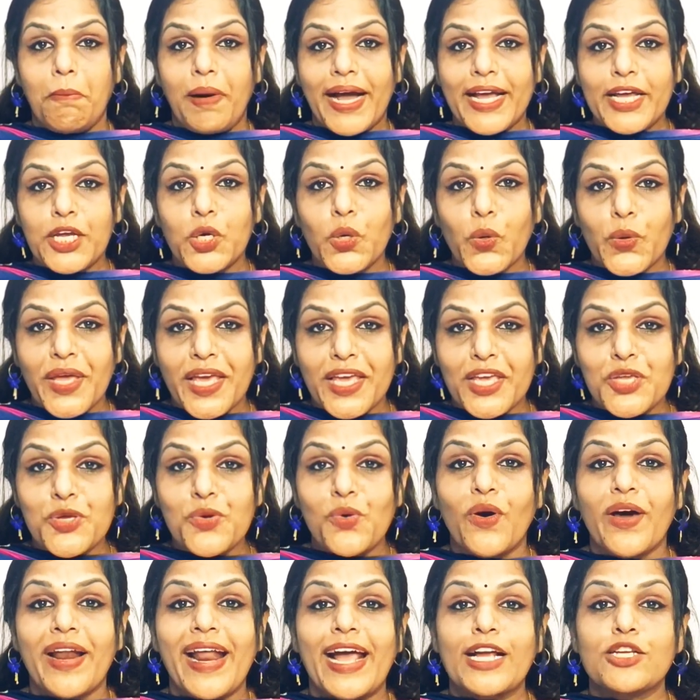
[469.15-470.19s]
By cooking,
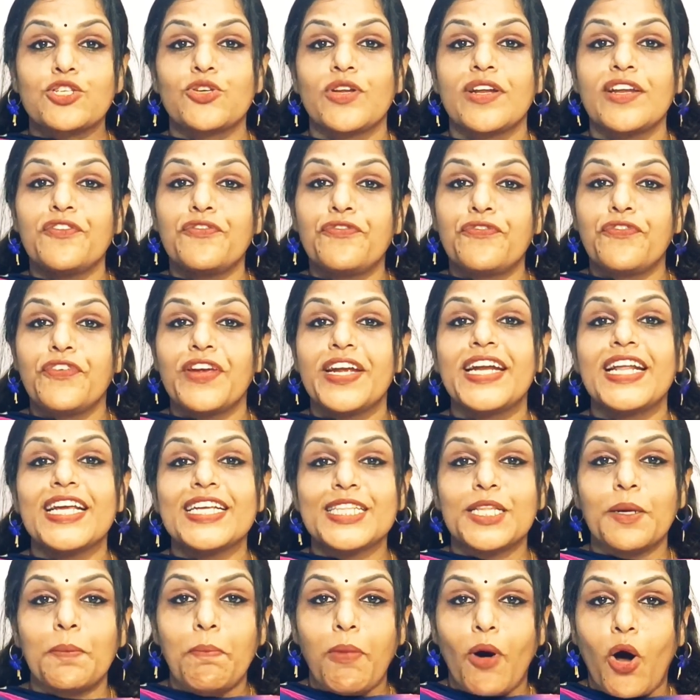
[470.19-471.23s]
you are actually
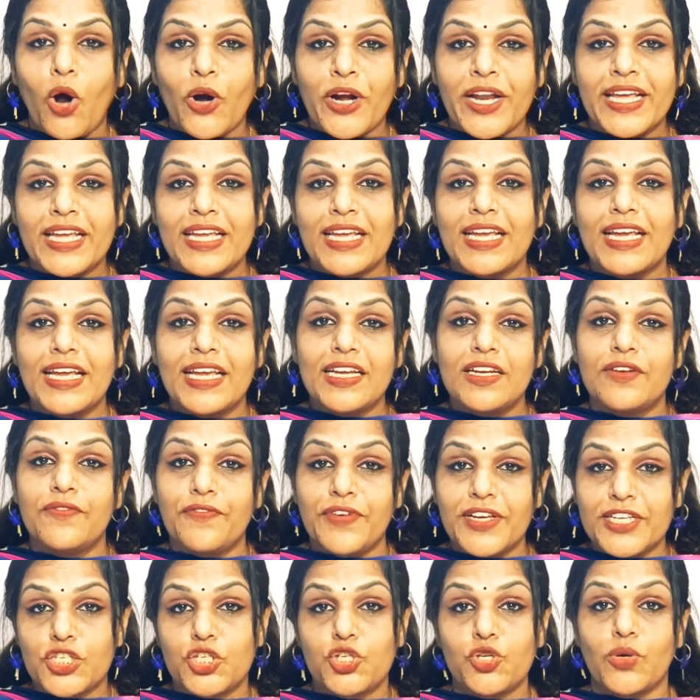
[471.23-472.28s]
feeding the body in
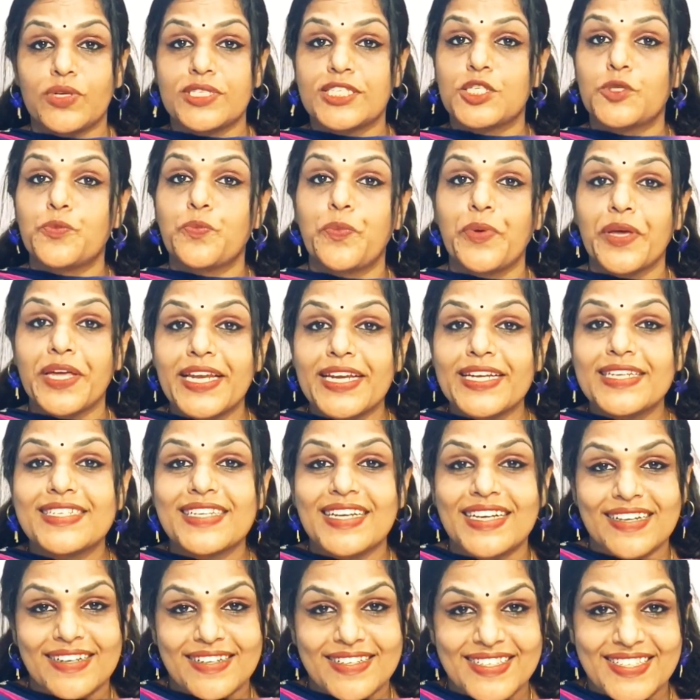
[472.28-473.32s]
which your
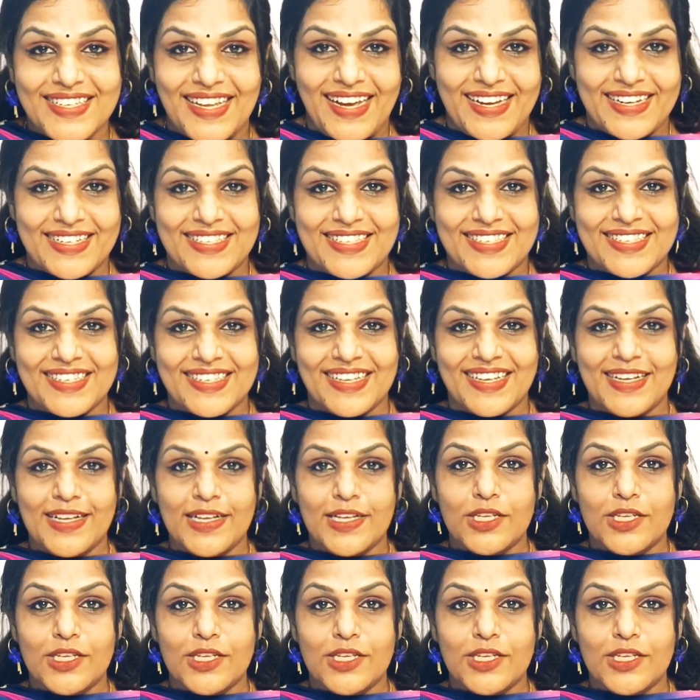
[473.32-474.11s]
spirit resides.